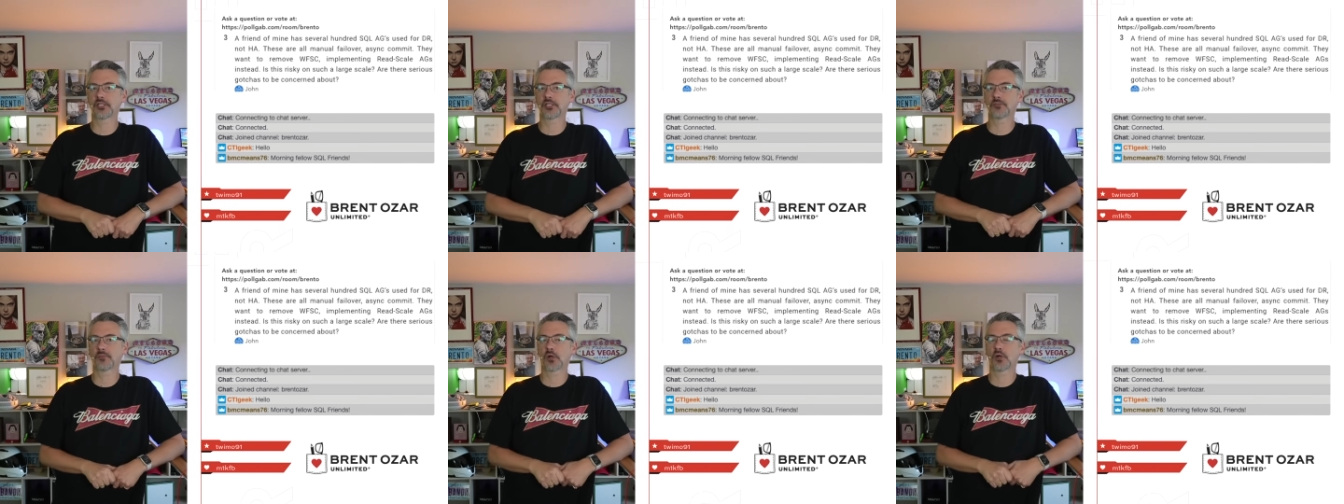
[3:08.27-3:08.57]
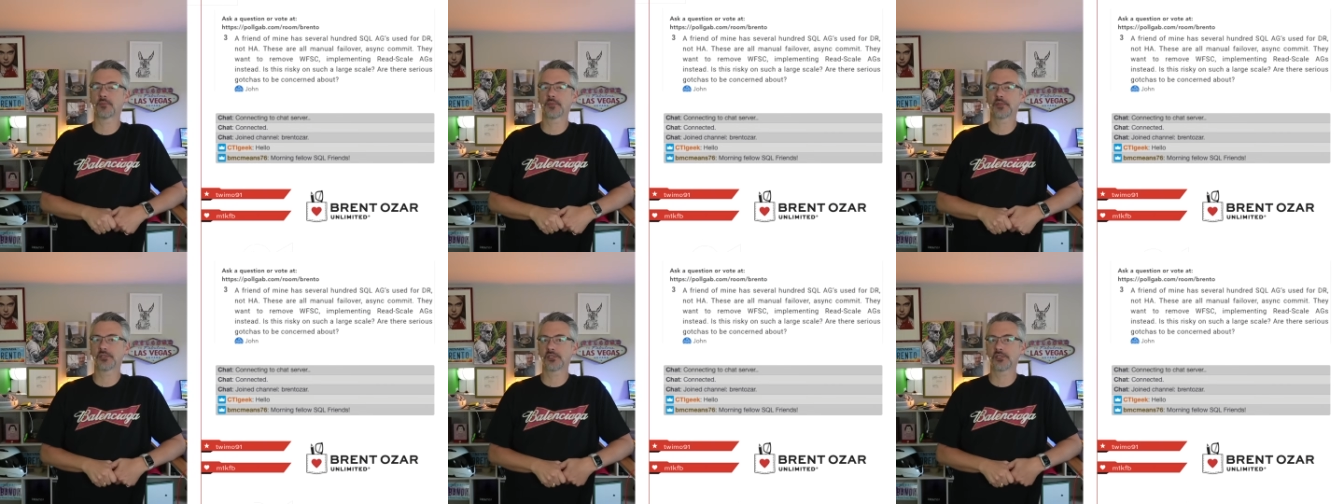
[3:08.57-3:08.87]

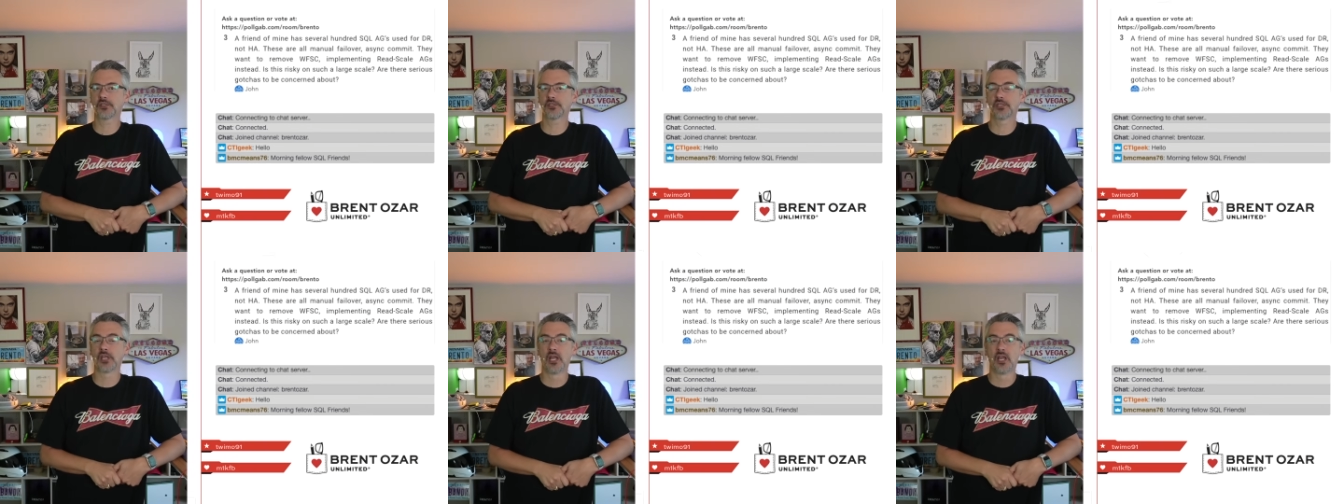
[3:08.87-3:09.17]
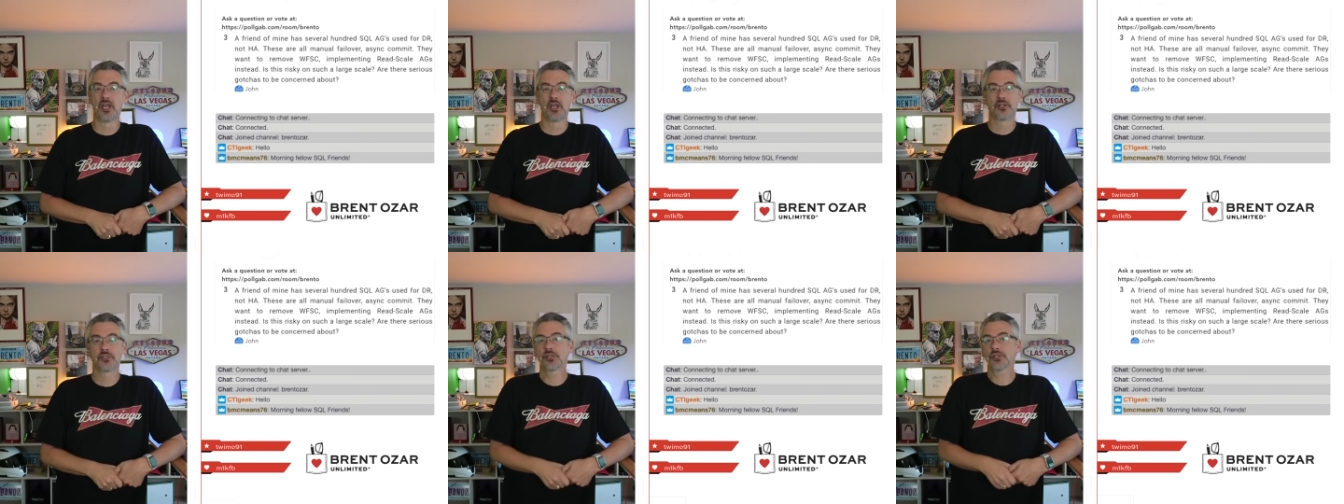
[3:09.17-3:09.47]
purposes,
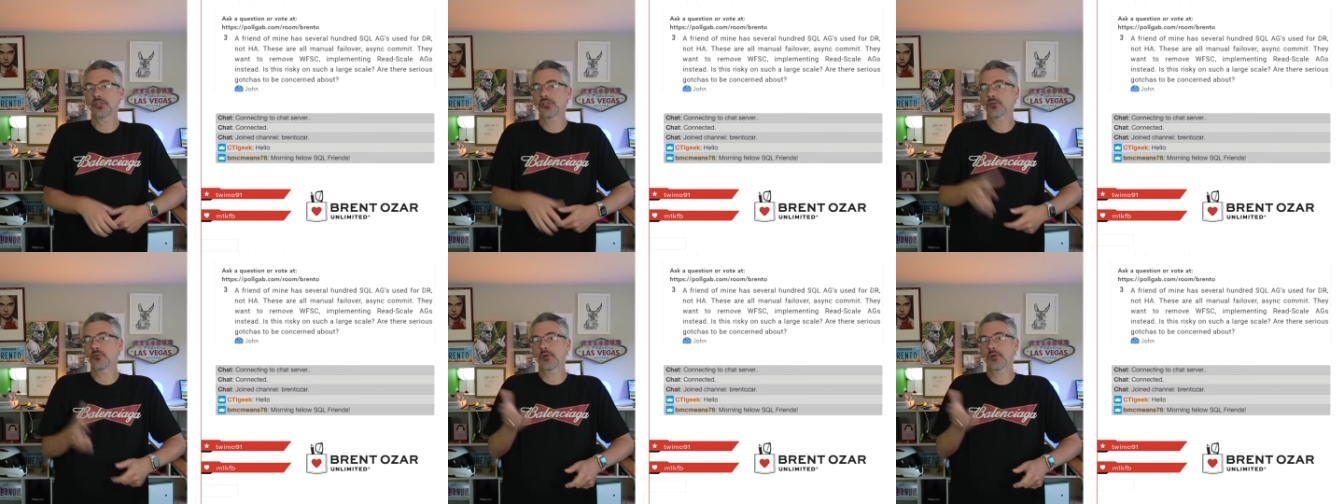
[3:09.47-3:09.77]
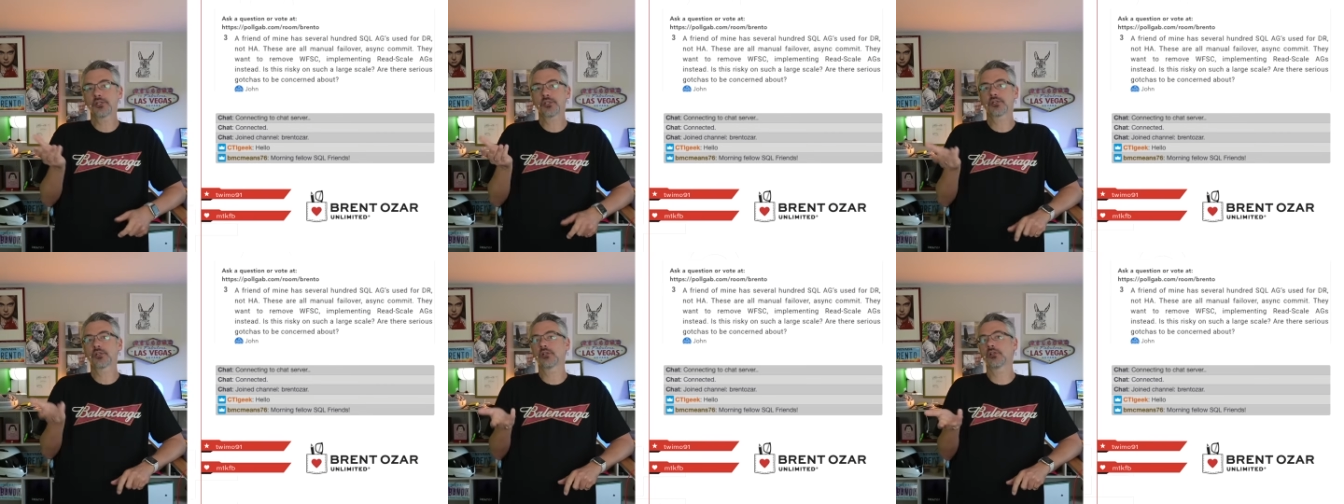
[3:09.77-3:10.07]
just
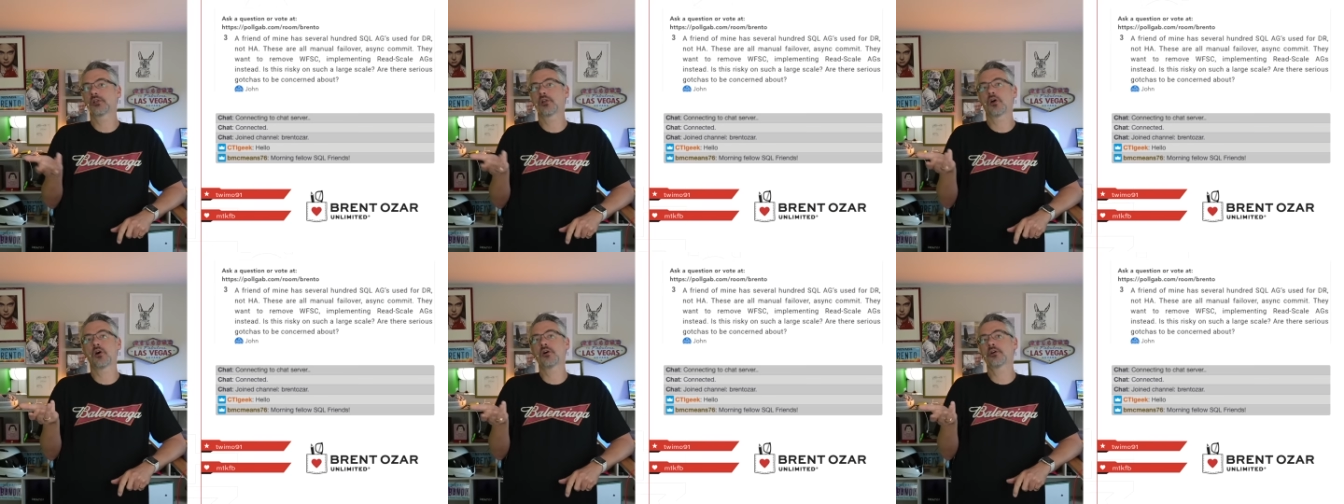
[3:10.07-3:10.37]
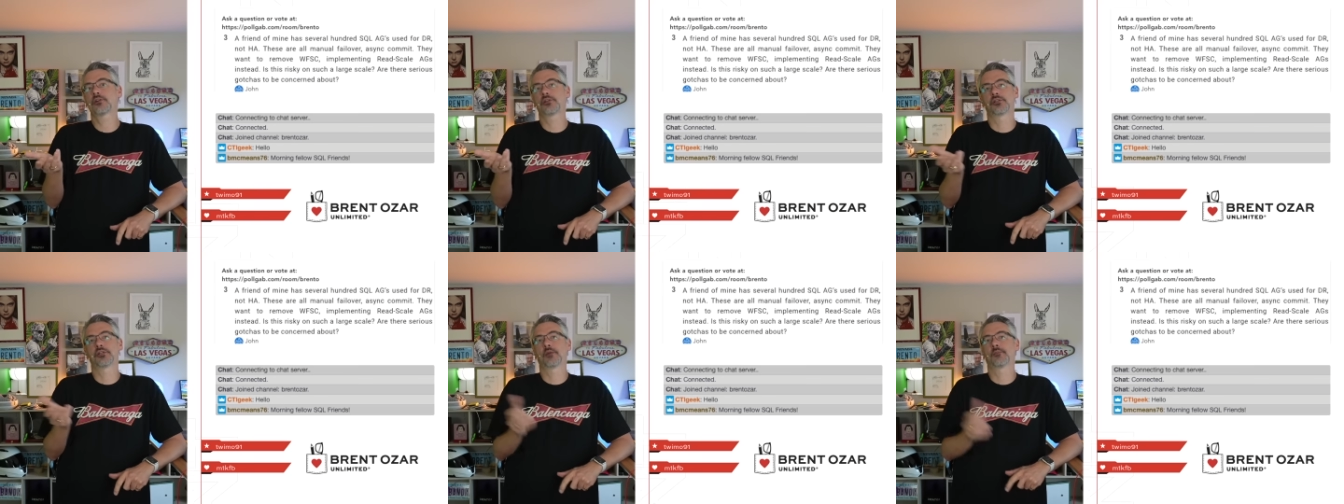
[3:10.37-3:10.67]
switch to log
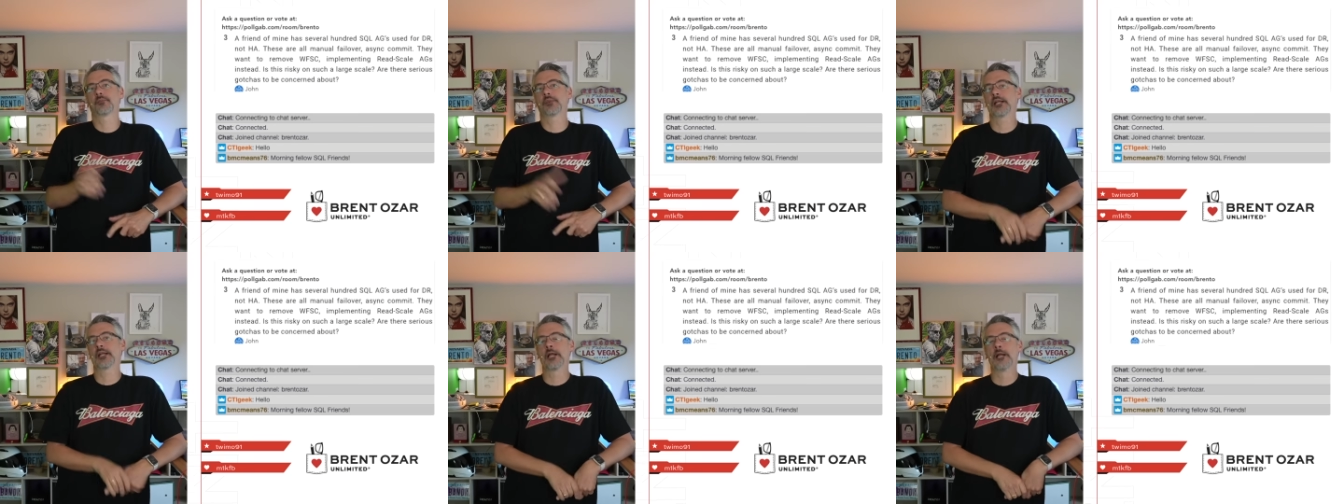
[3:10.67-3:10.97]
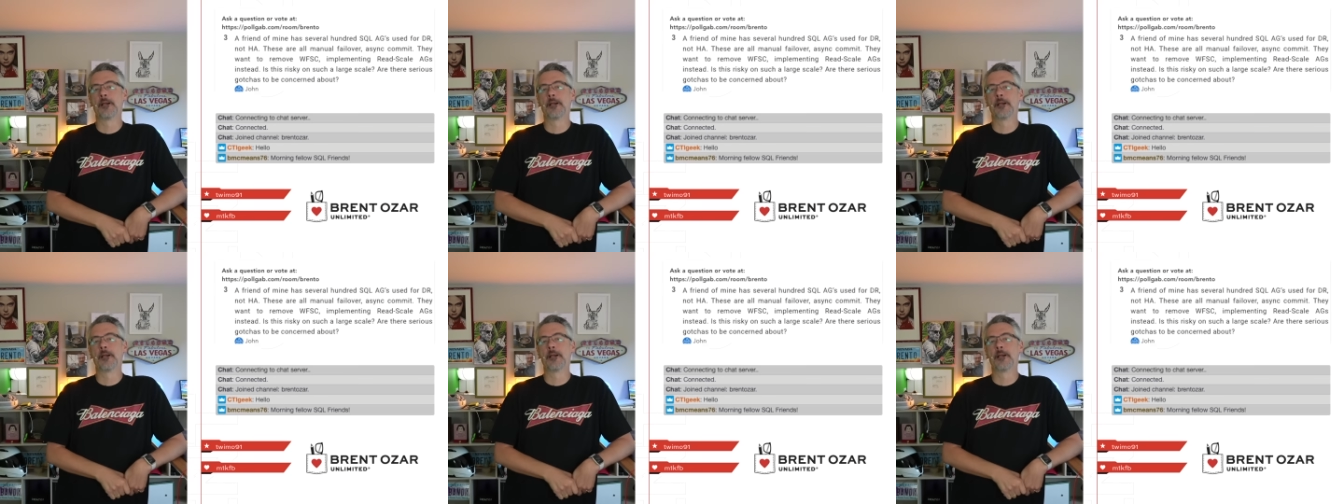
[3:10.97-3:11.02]
shipping.